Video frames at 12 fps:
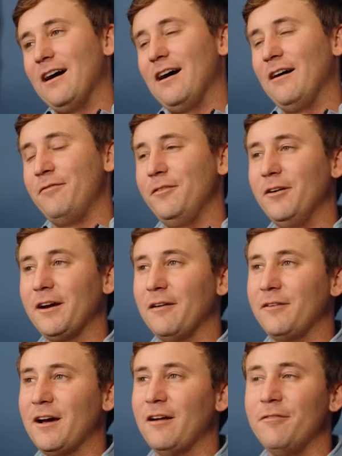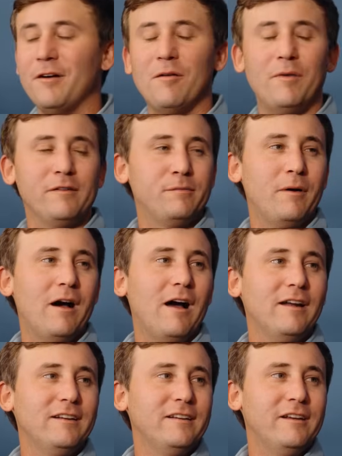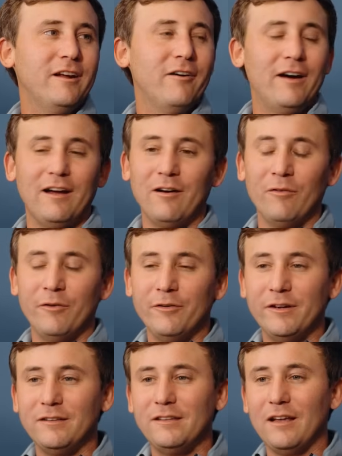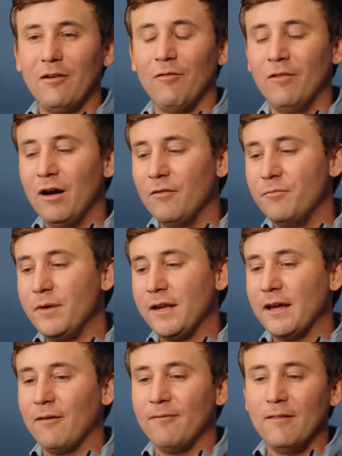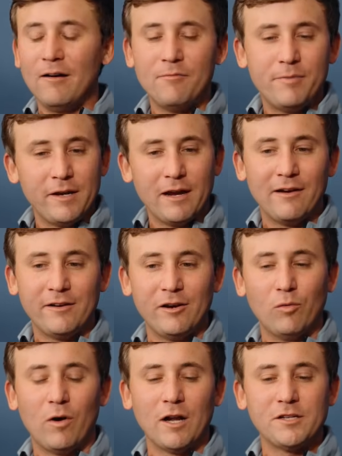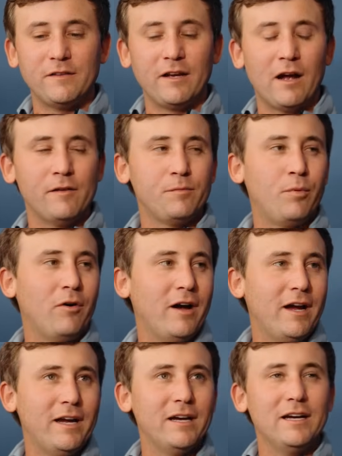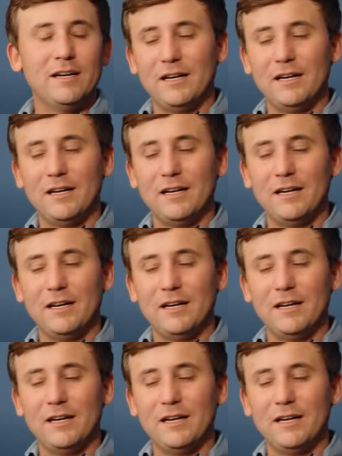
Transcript: I feel like I've kind of found my spot. You know, I, I really love media. I love being out here watching the guys play.